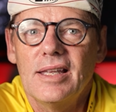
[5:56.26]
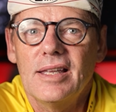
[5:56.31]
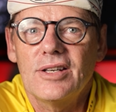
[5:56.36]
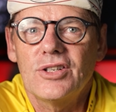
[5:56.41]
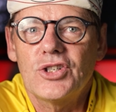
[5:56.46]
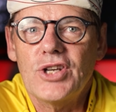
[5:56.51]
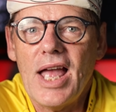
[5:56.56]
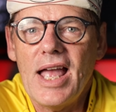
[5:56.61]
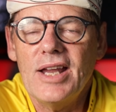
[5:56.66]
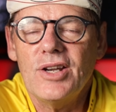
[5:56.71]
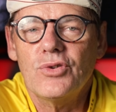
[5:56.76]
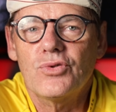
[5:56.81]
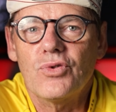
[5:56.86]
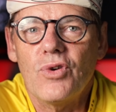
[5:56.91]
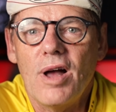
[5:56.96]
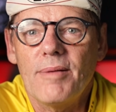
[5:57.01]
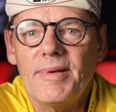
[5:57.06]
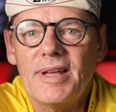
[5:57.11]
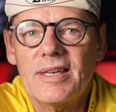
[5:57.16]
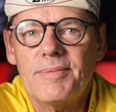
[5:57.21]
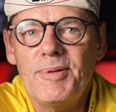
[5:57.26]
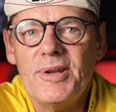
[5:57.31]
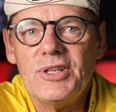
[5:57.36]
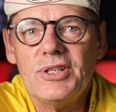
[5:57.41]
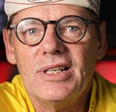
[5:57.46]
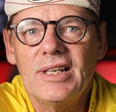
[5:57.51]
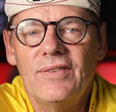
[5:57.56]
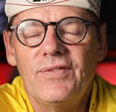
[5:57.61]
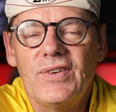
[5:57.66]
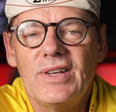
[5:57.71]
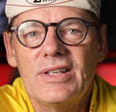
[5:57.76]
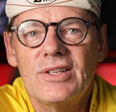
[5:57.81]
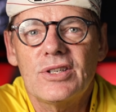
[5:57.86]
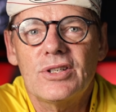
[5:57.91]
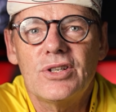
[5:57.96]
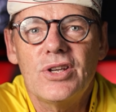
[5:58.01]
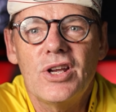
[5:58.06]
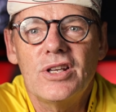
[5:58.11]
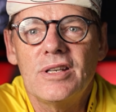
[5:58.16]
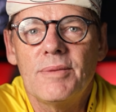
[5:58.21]
chain drop, especially if you
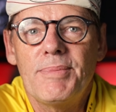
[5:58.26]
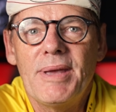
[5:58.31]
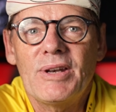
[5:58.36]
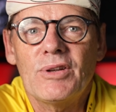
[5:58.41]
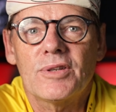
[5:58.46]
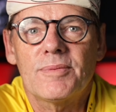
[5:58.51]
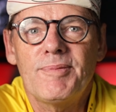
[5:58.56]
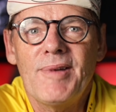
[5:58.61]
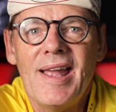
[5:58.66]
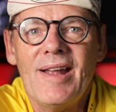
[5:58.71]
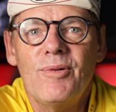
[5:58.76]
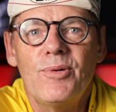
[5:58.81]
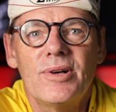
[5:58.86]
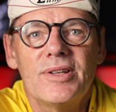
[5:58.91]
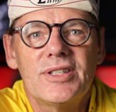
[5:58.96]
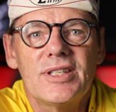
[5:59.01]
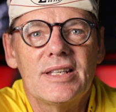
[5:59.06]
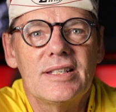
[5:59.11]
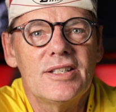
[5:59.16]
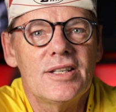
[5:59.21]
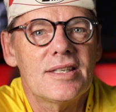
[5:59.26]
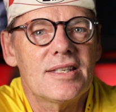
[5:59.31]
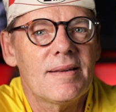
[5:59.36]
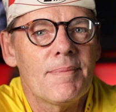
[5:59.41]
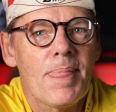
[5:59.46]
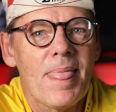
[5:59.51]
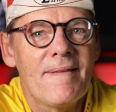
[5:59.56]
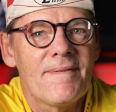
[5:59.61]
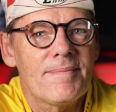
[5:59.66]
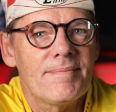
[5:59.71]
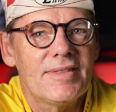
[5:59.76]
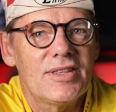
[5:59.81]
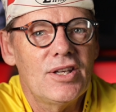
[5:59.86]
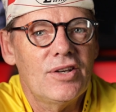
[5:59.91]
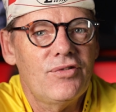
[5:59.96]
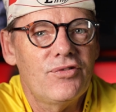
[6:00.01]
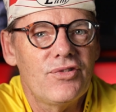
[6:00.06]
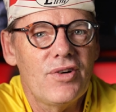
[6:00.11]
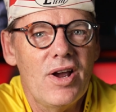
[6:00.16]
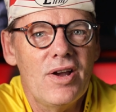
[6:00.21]
just turn your pedals backwards. It just
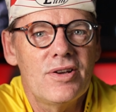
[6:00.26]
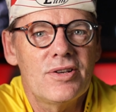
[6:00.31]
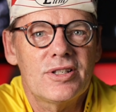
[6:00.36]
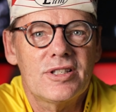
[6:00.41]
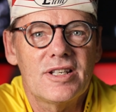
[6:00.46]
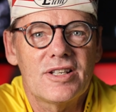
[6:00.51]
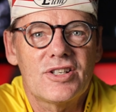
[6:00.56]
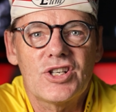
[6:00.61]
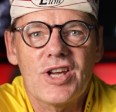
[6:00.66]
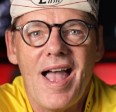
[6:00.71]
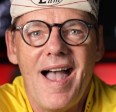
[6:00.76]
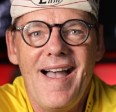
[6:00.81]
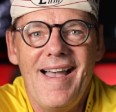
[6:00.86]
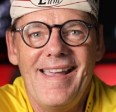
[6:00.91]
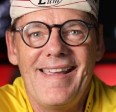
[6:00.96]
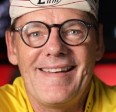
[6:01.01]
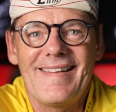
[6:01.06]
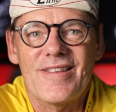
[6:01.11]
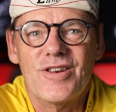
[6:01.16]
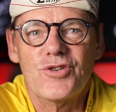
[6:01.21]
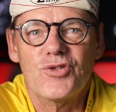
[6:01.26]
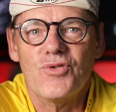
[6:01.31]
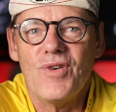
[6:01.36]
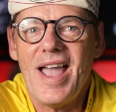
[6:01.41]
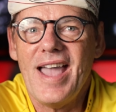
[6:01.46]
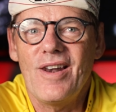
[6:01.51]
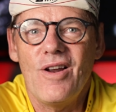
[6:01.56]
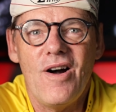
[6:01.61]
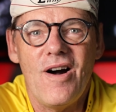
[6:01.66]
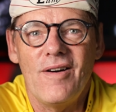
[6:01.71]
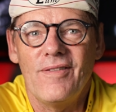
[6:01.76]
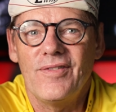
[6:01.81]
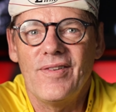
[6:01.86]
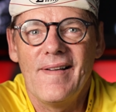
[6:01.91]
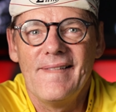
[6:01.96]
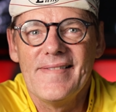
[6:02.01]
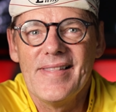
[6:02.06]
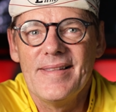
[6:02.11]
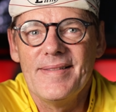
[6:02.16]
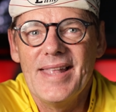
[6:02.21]
throws the chain straight off,
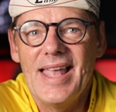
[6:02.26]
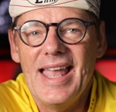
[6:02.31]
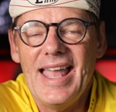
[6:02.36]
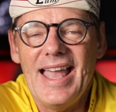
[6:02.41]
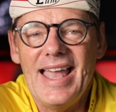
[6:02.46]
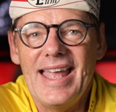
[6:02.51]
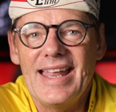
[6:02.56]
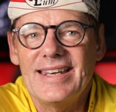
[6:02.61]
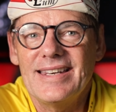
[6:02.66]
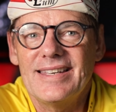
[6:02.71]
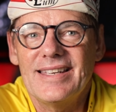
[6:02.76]
and